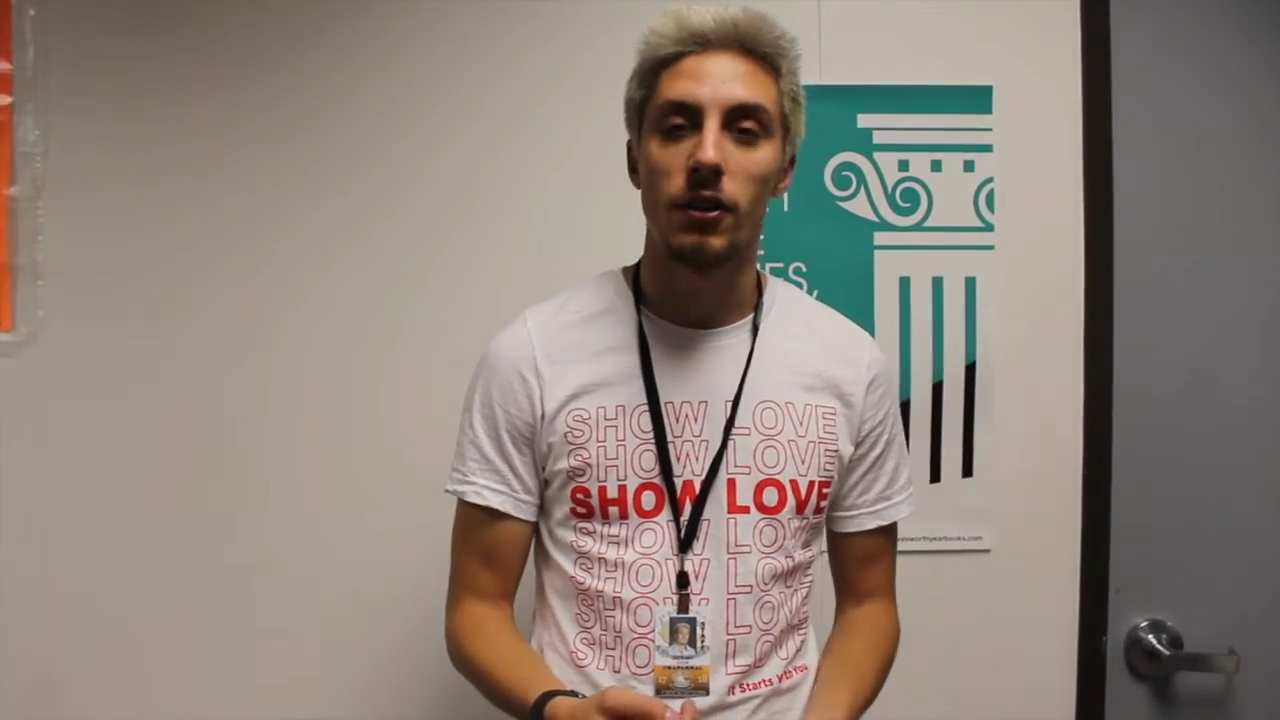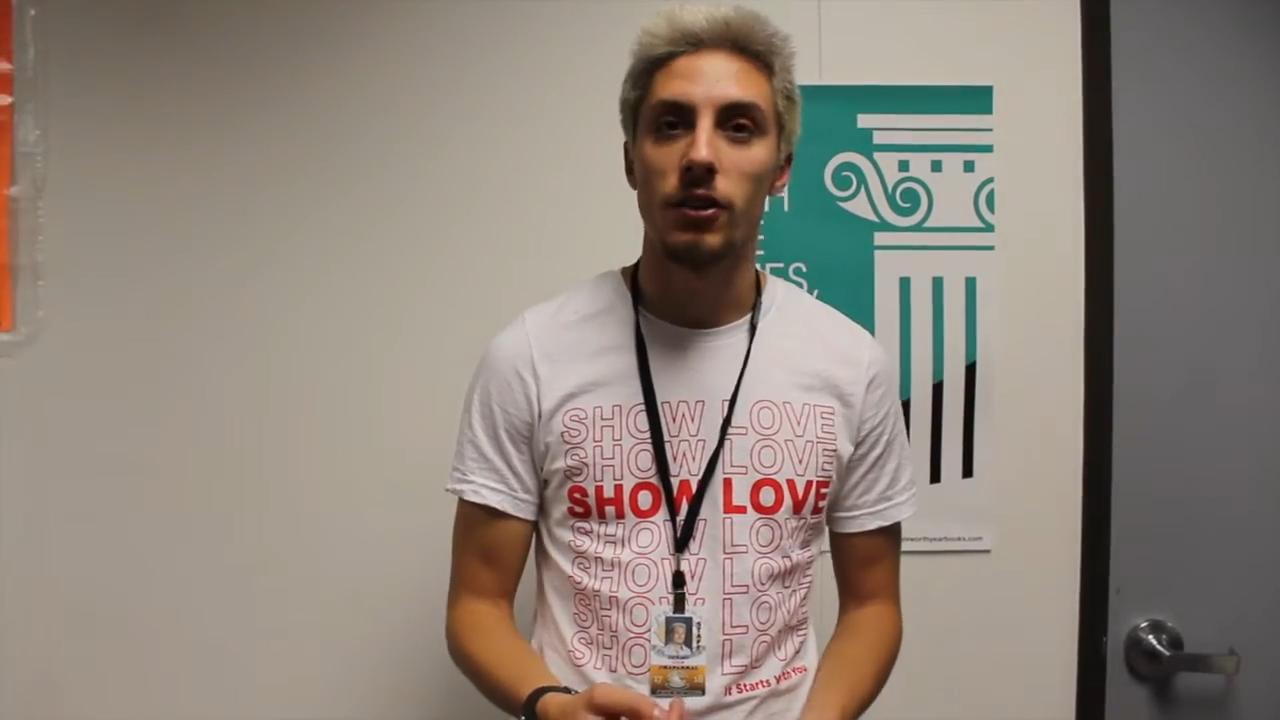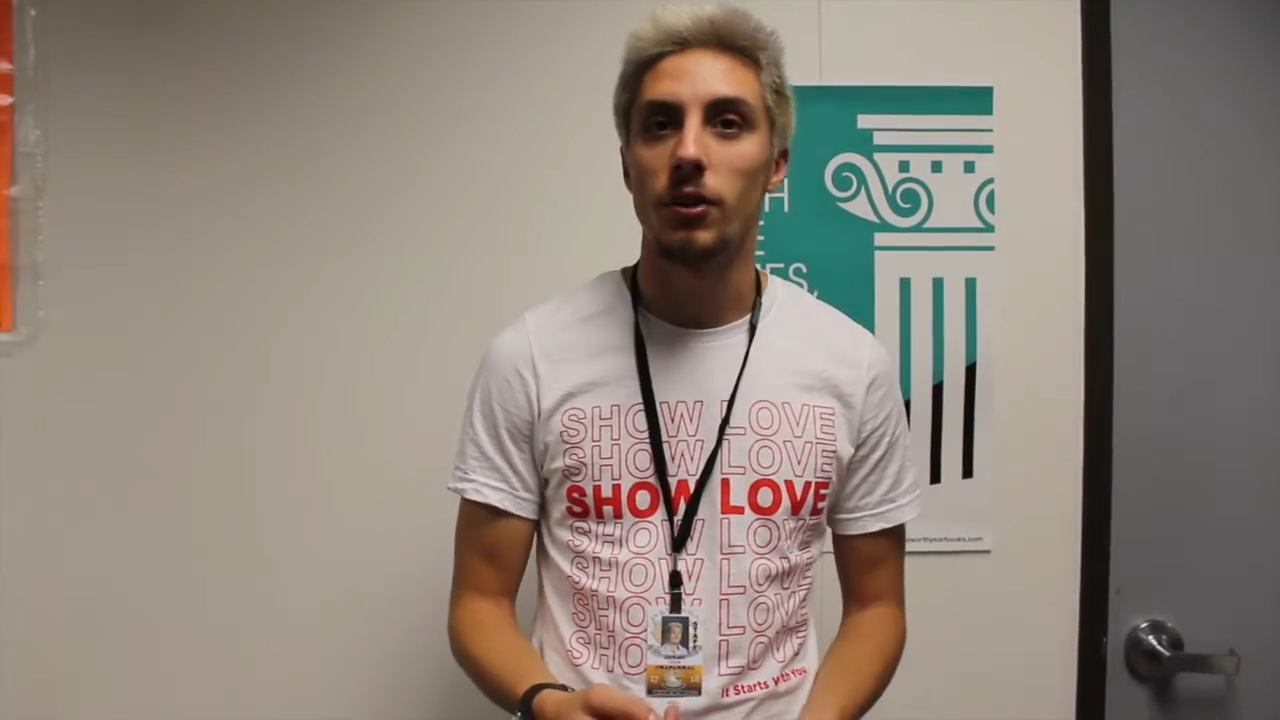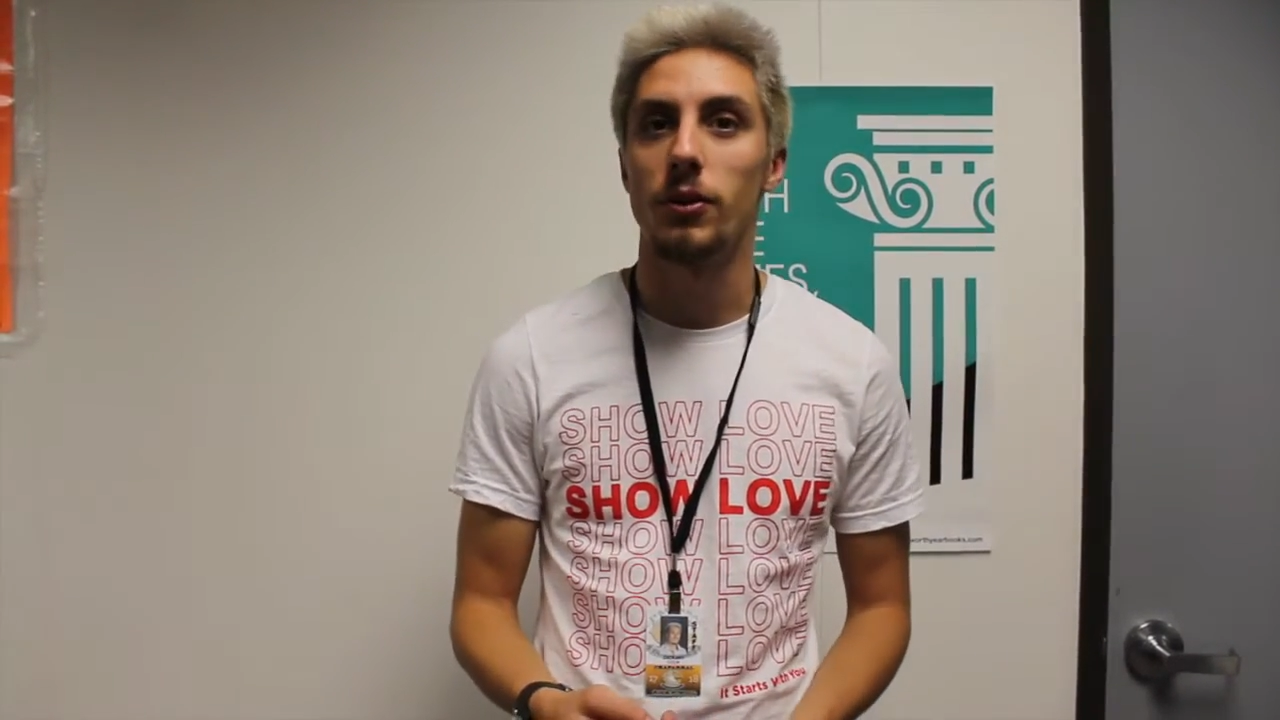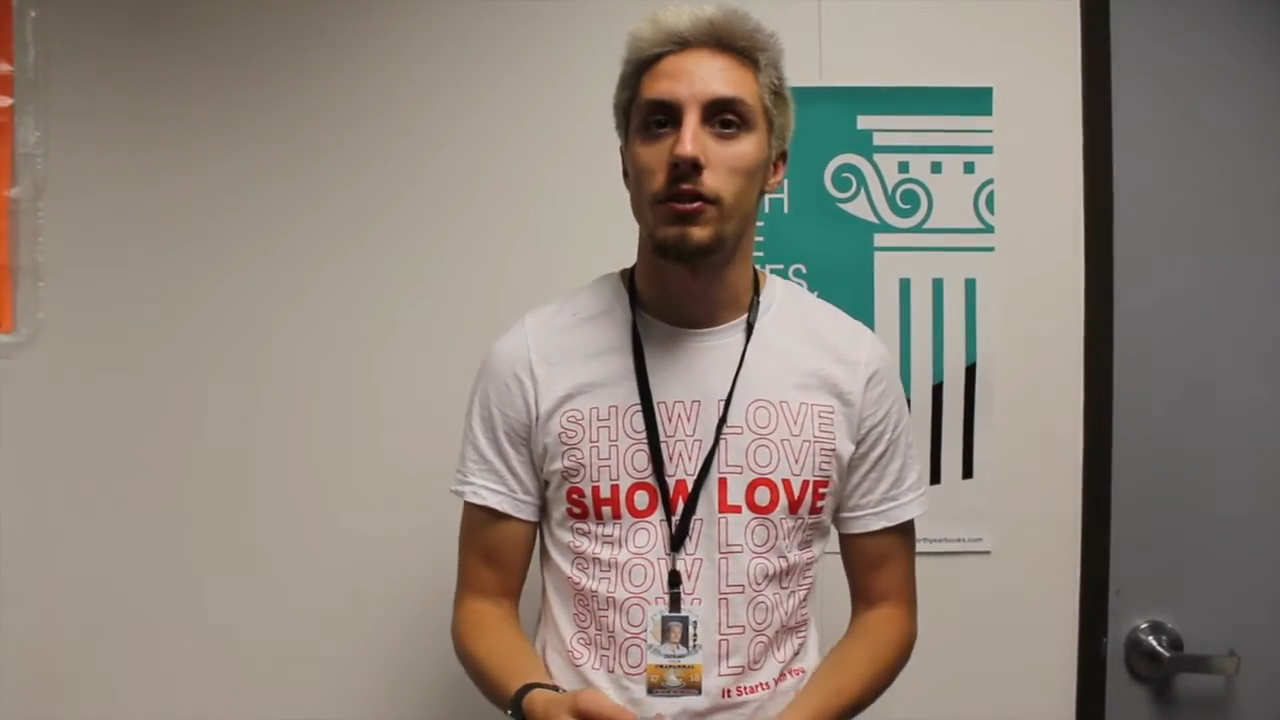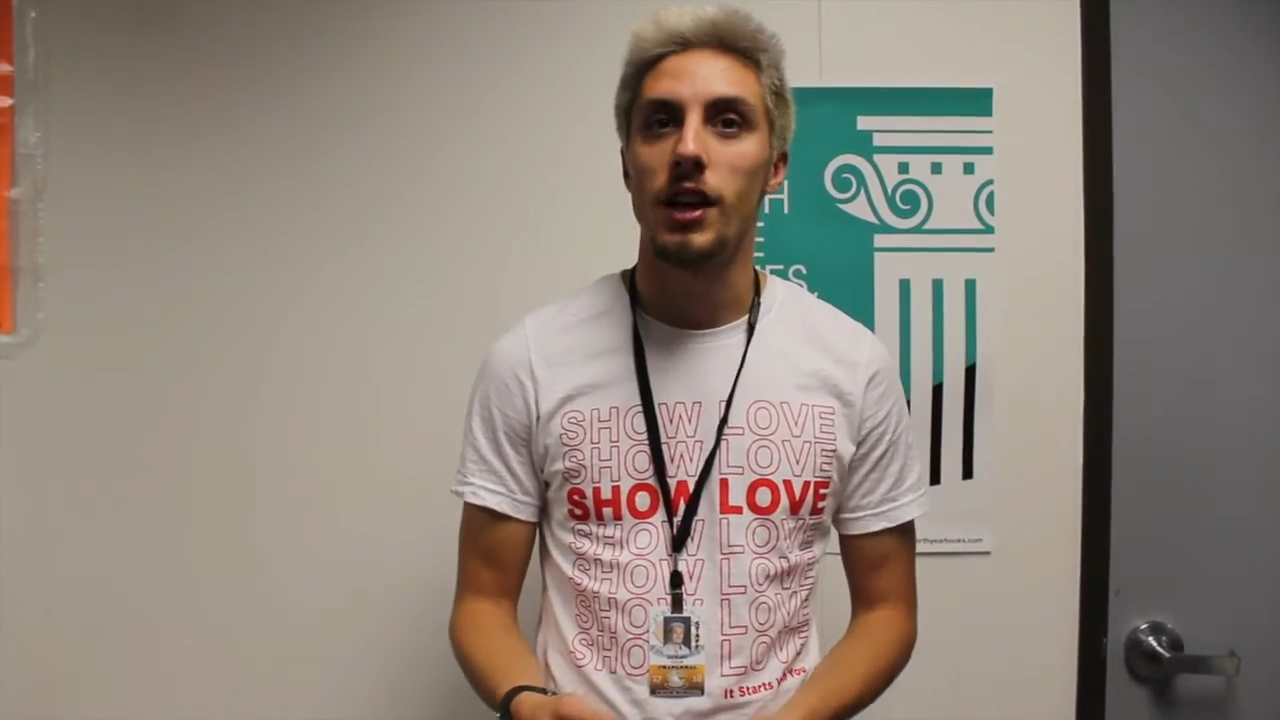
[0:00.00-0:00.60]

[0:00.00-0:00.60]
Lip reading: Ellen Owens,